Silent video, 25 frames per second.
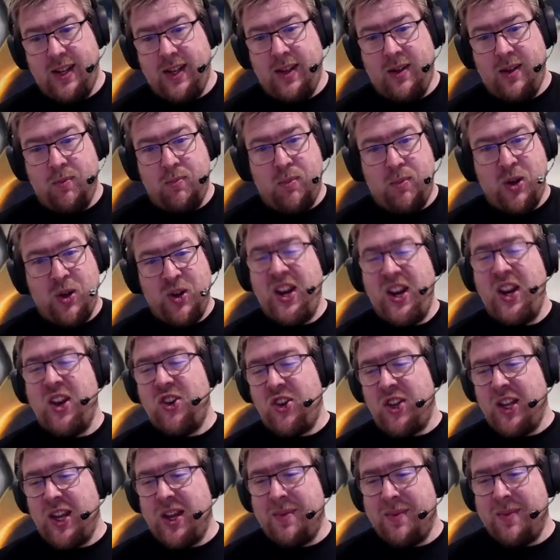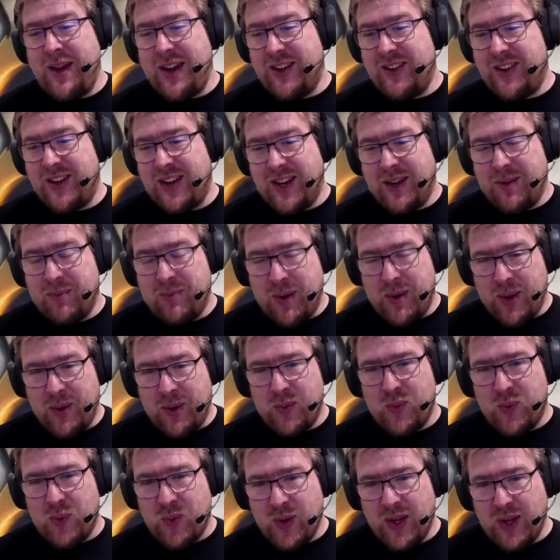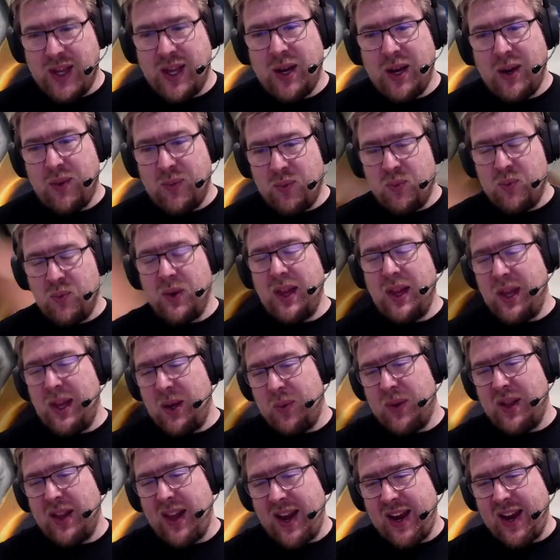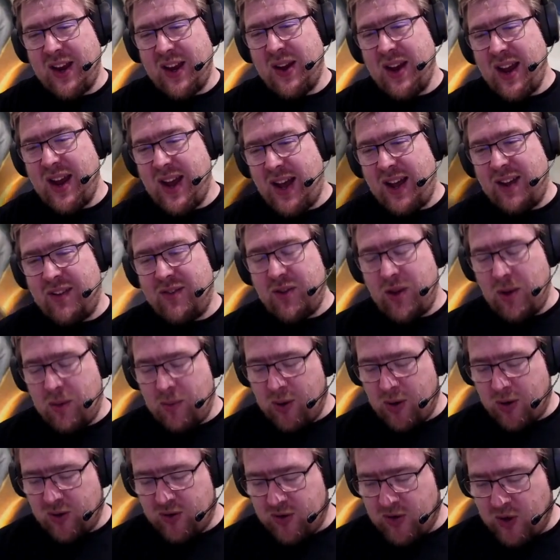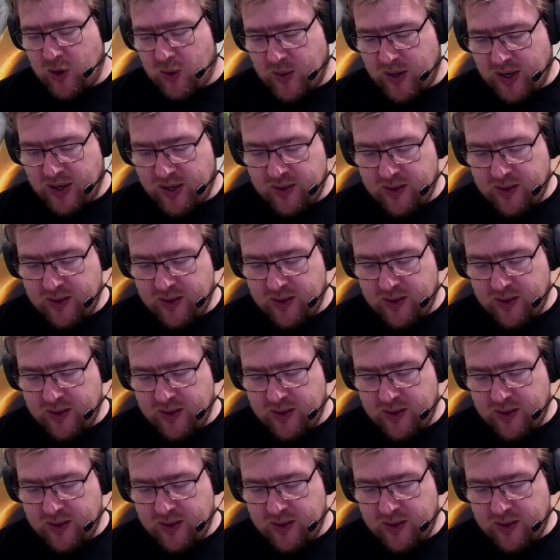Potentially amazing, but really would like you to have a Mars token.